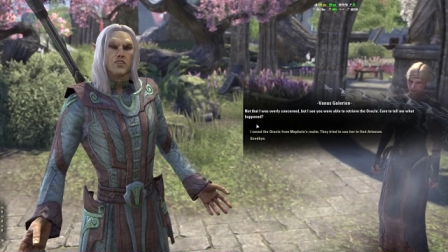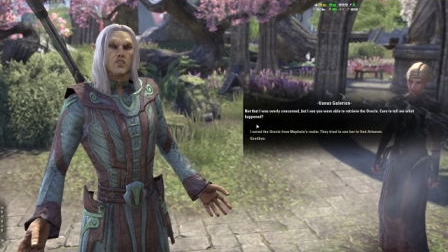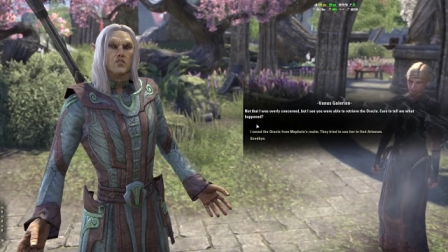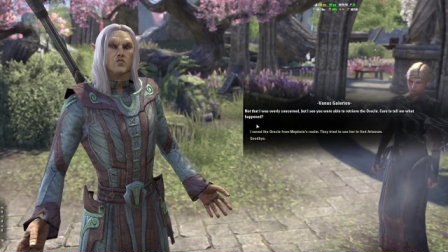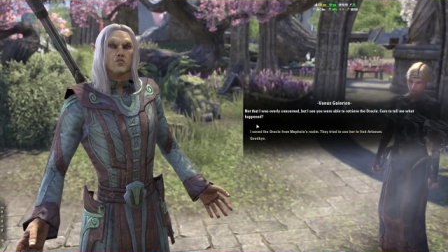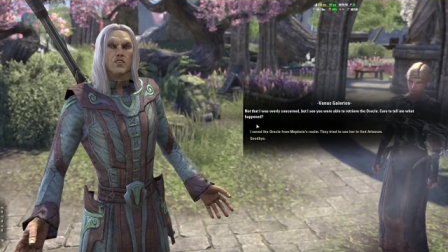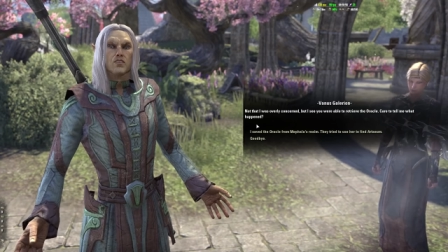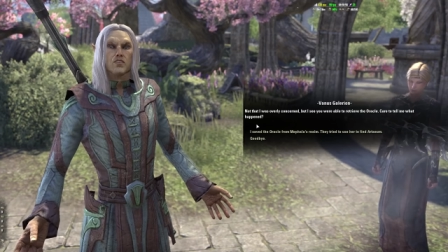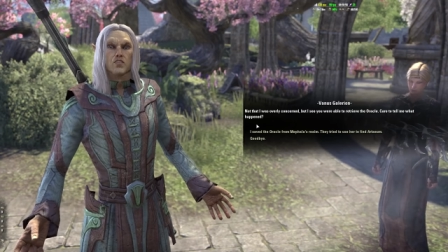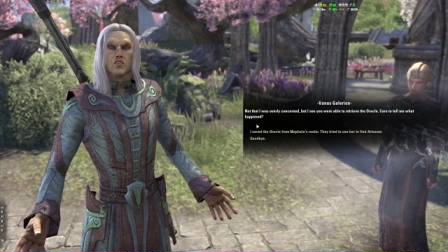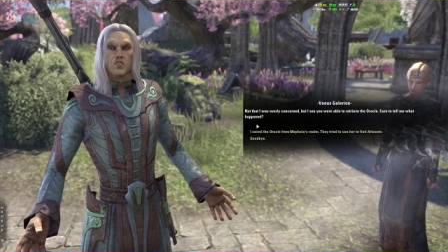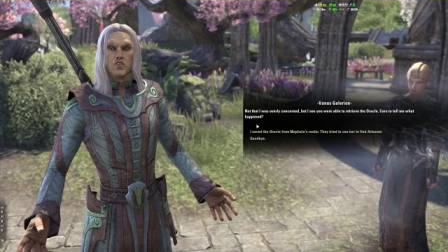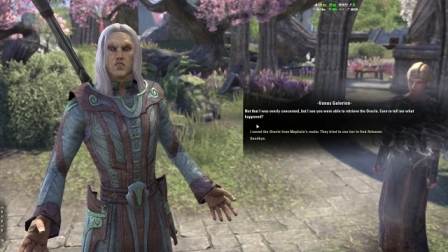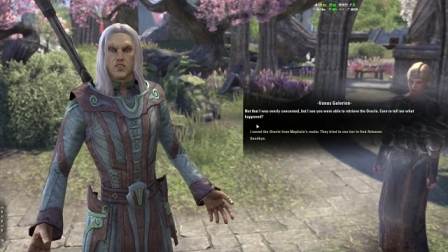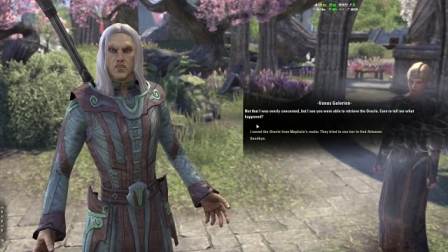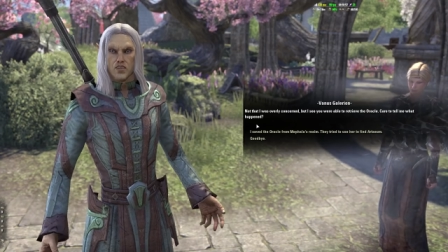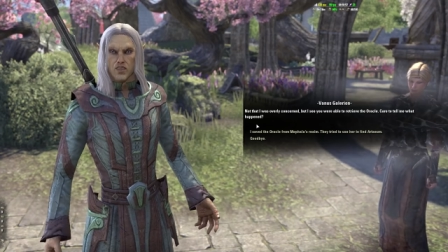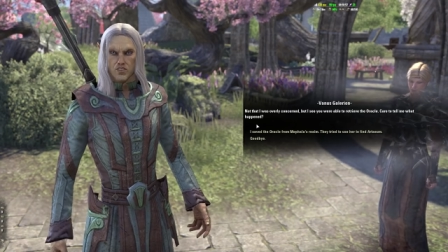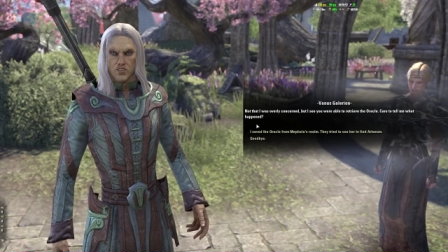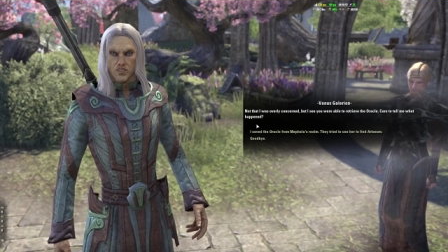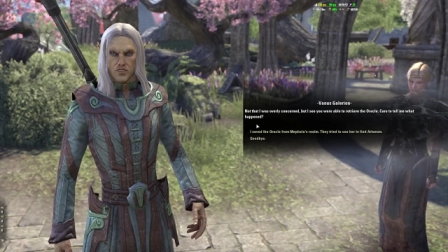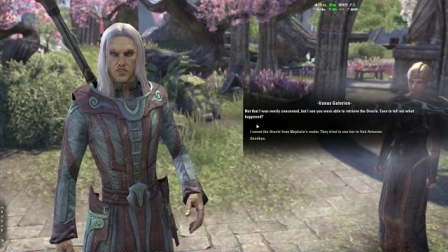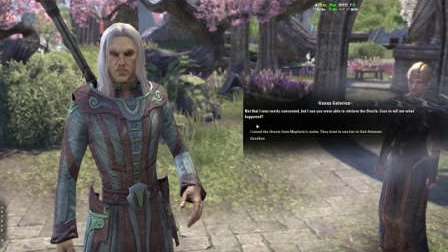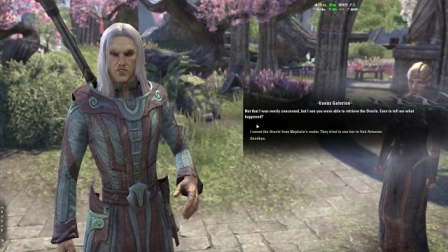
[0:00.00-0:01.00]
I see you were able
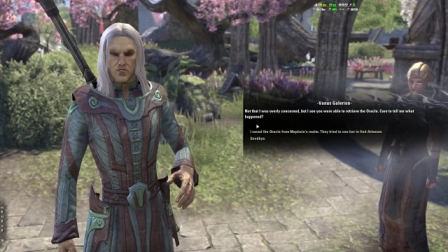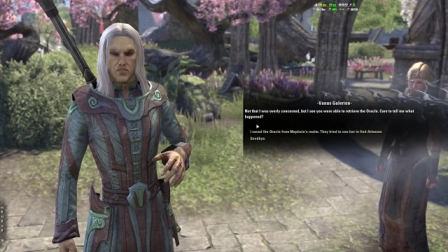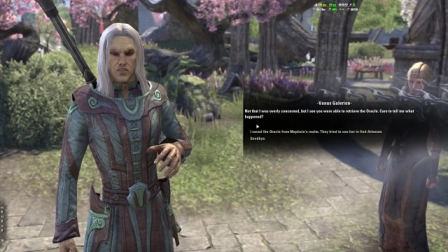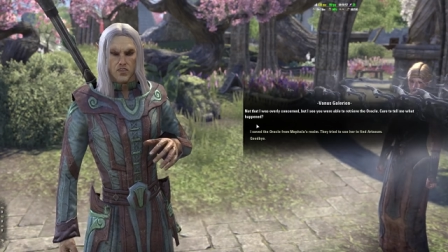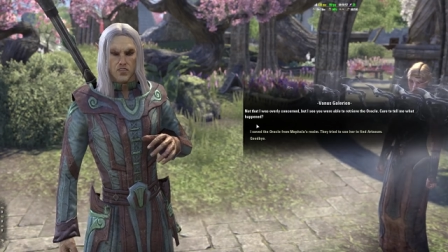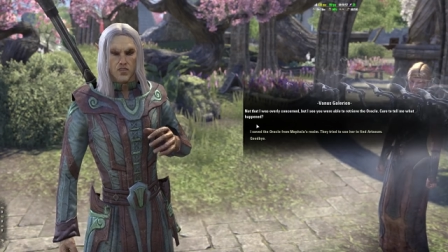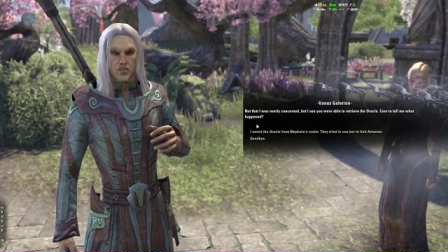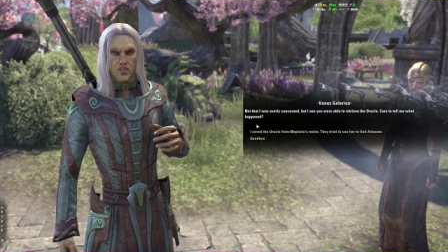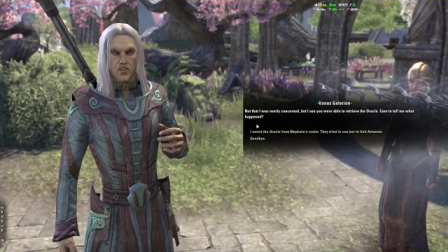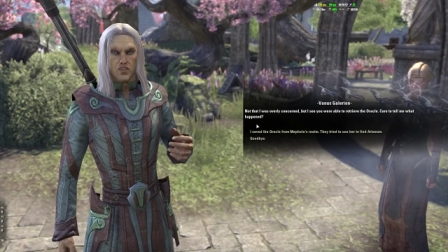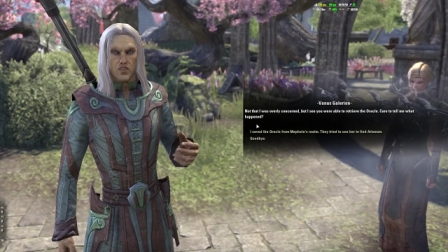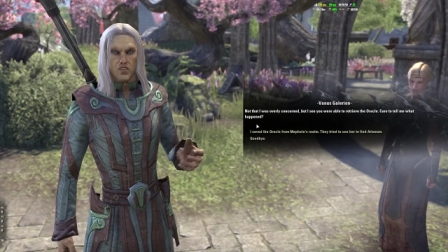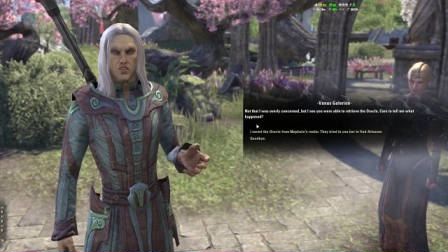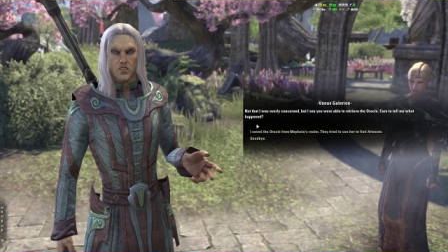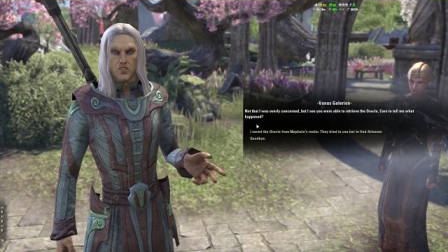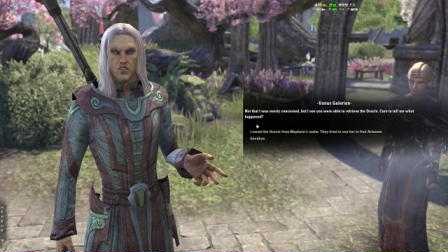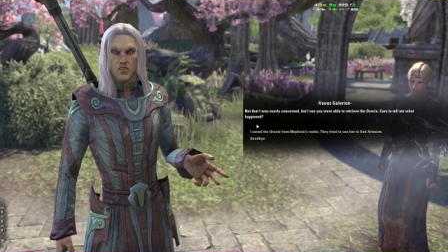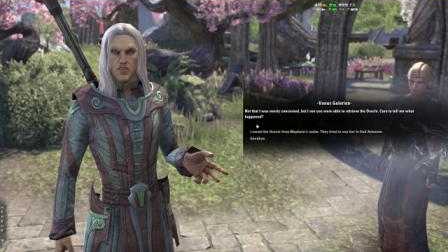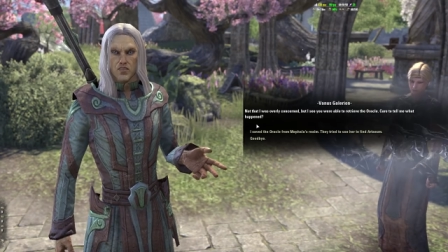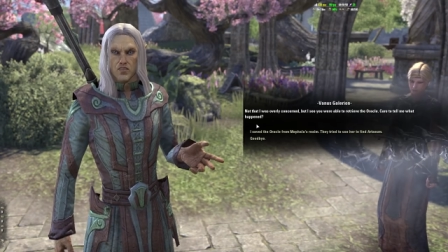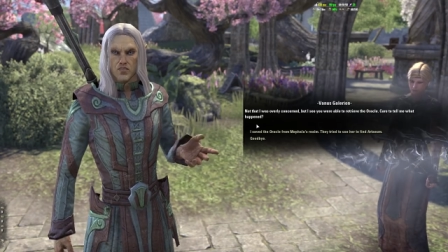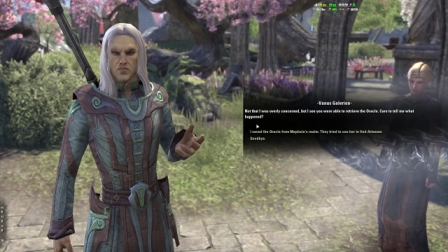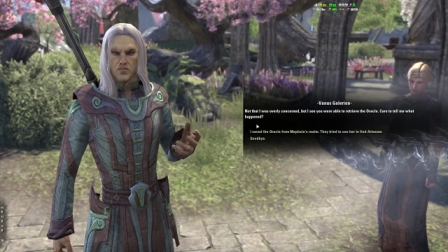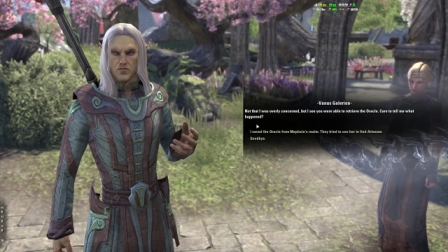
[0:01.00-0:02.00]
to Admit it. the
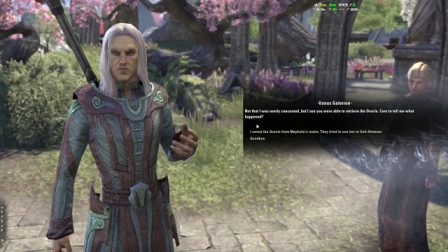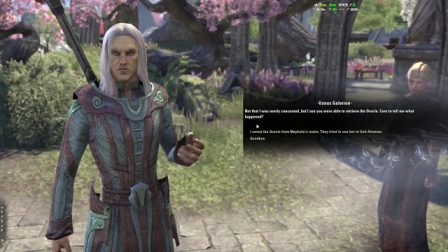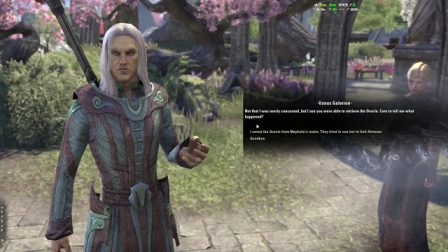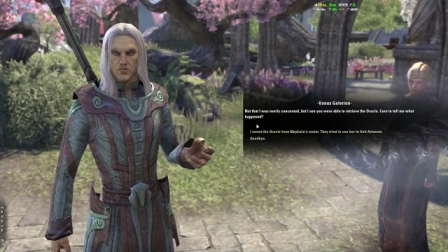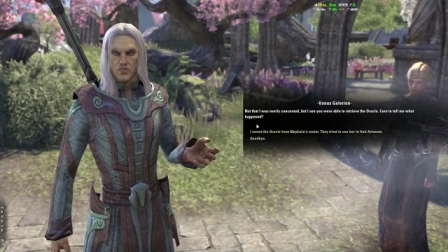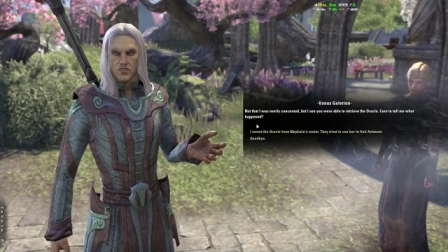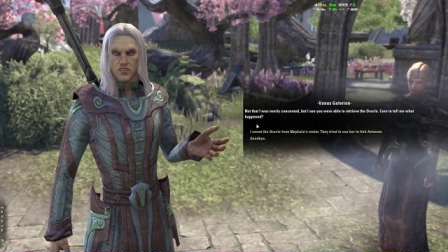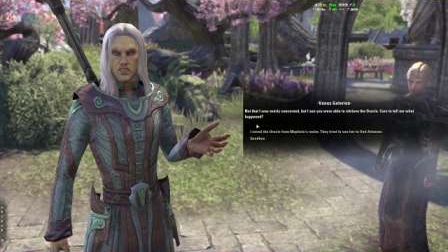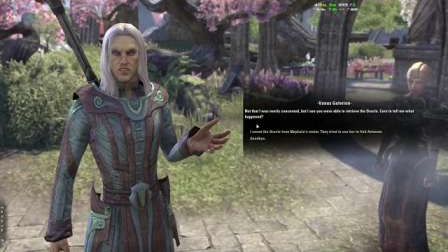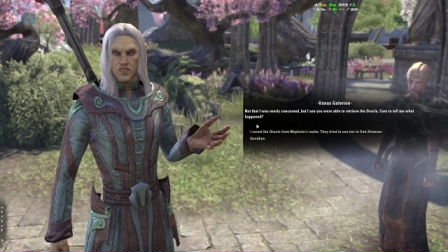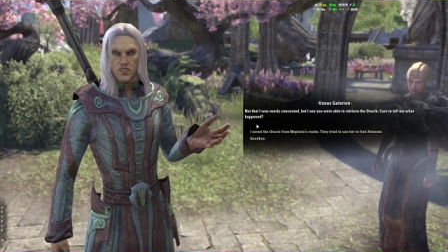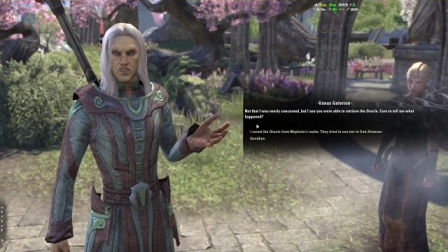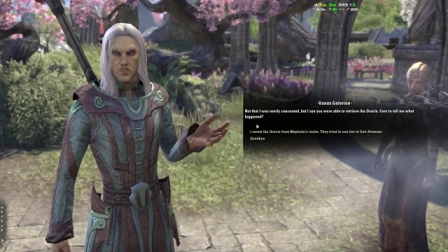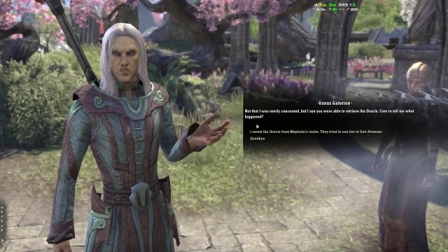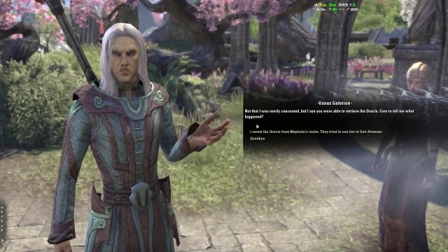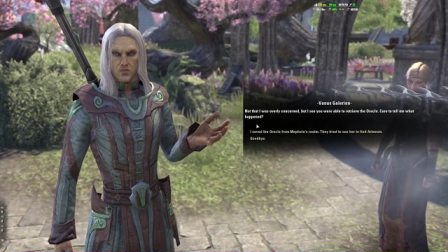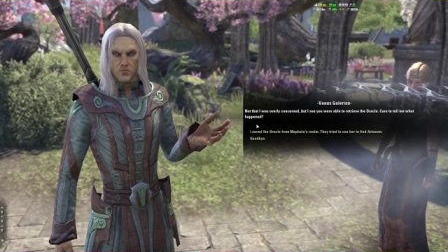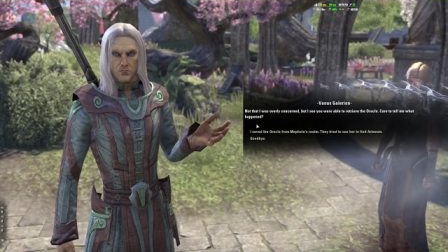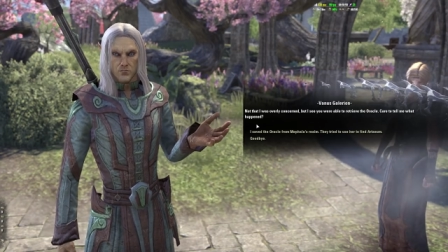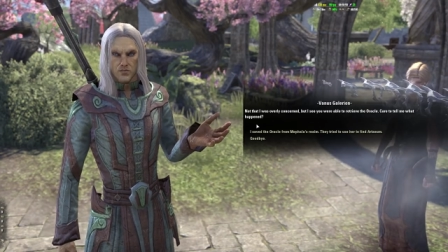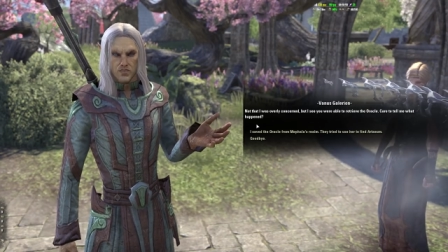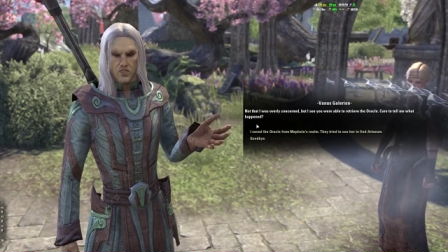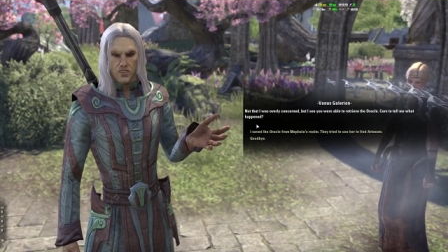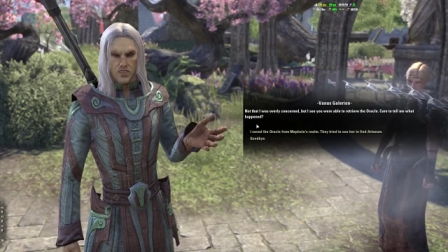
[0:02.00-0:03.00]
oracle. Care to
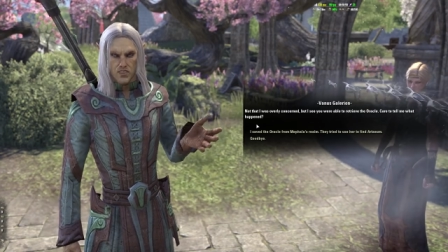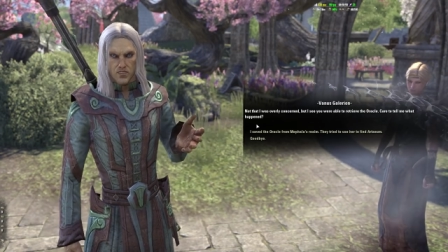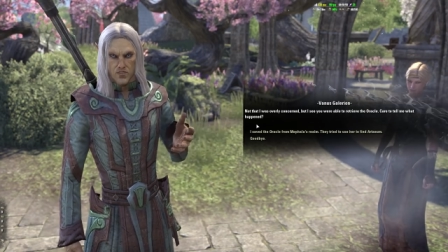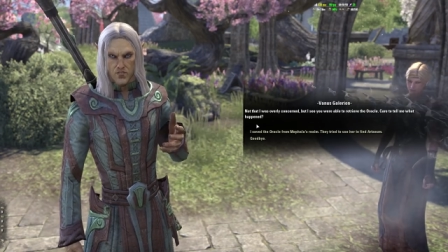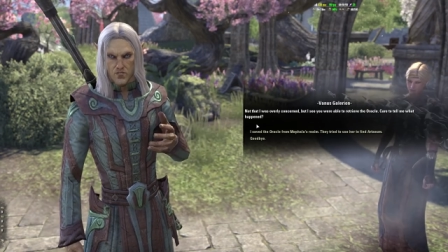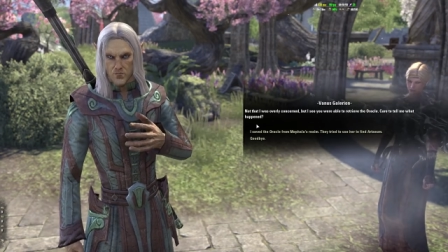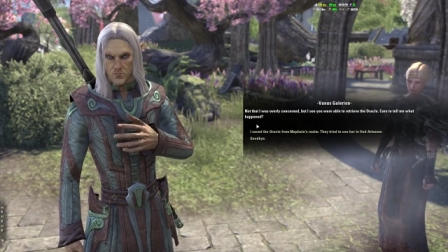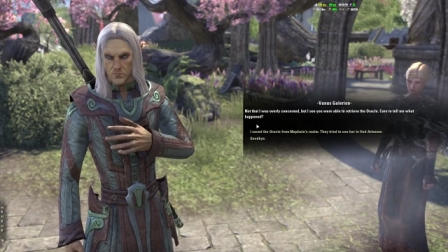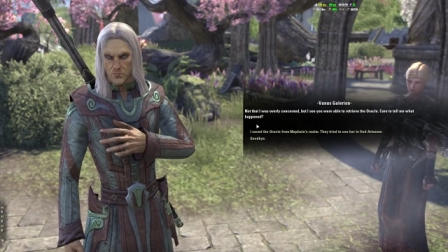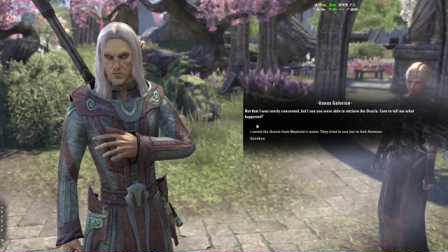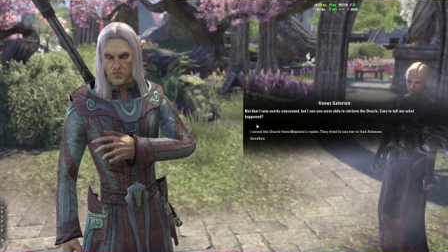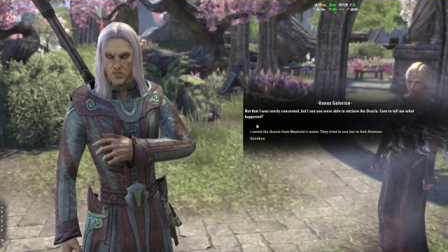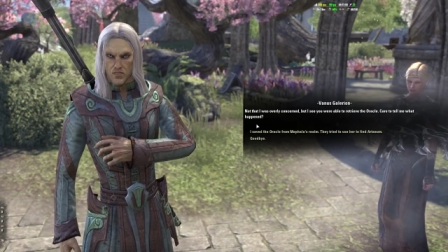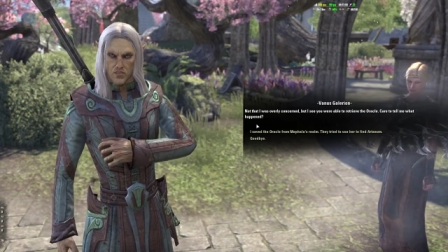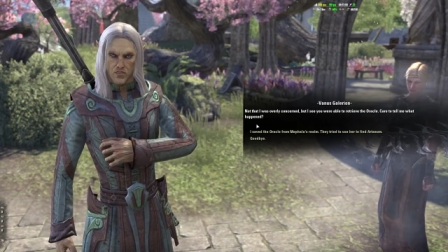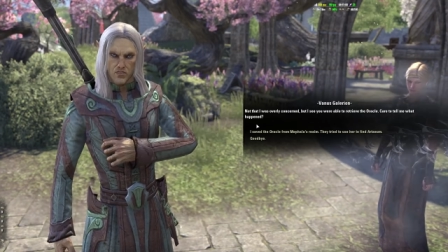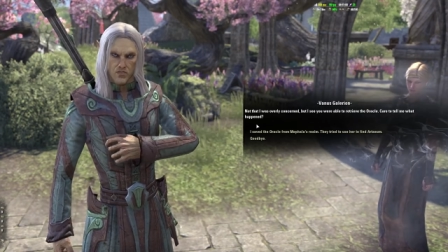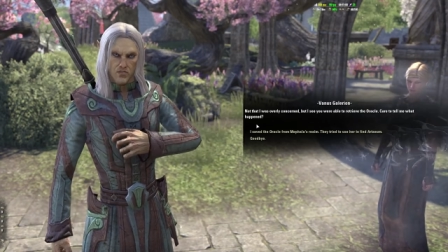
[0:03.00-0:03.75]
tell me what happened?